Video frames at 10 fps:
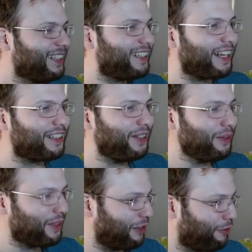that you
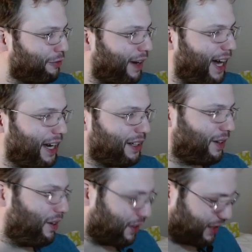can find
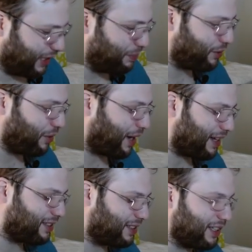on Clip Studio
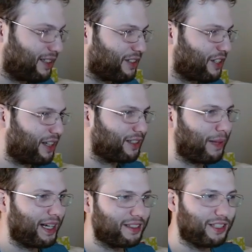Asset just
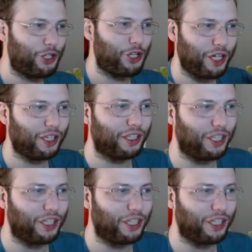by searching